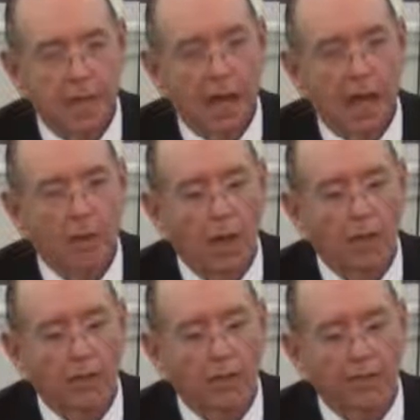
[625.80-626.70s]

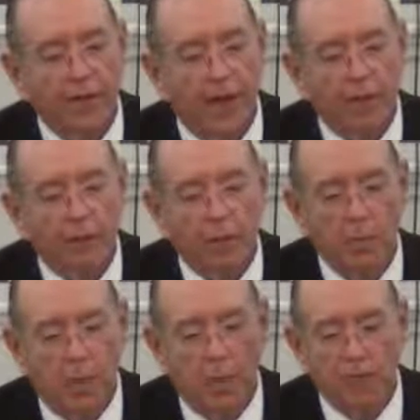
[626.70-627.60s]
However, the fact
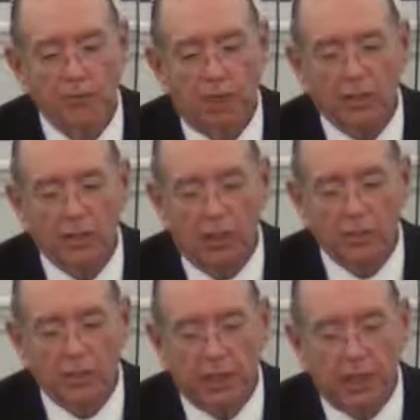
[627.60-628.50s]
remains that some
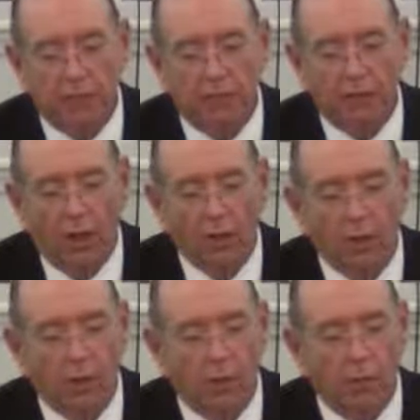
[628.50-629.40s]
sin fall
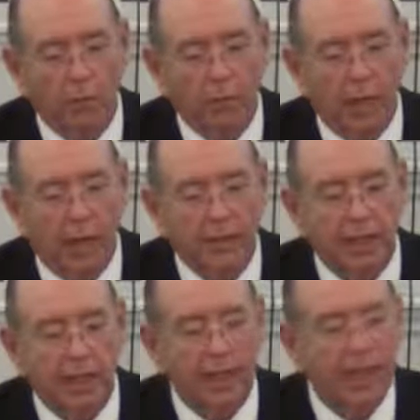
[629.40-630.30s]
into what we might
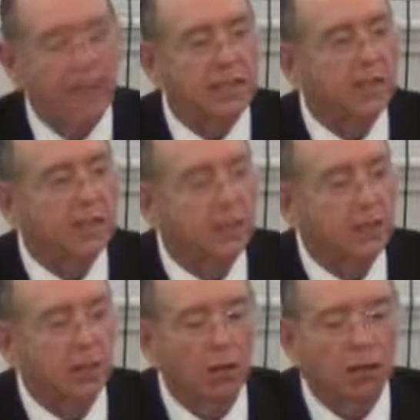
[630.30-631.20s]
take license to
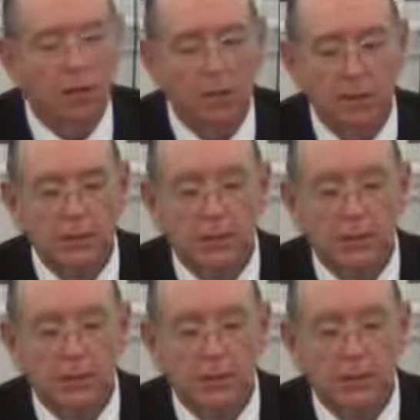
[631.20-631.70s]
call